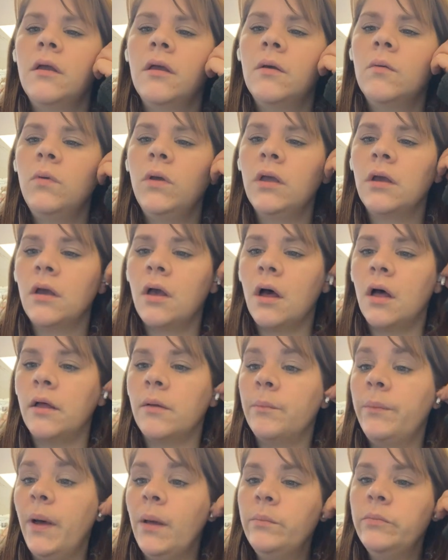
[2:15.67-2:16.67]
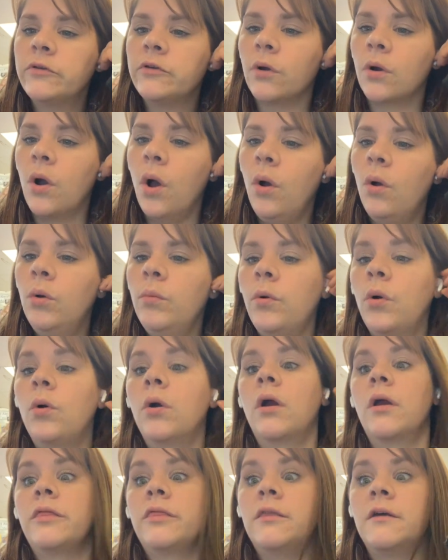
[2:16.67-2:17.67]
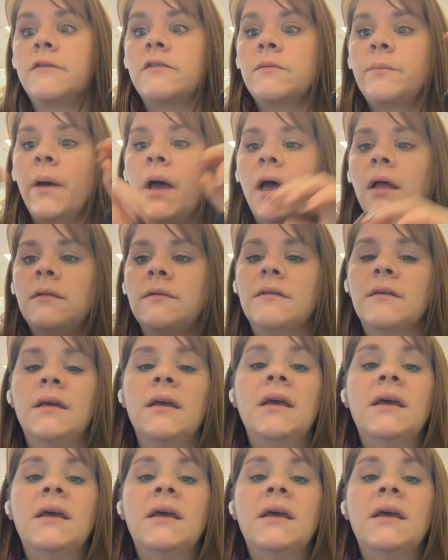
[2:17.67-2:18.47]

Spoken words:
We can call it bumps or home or the spot.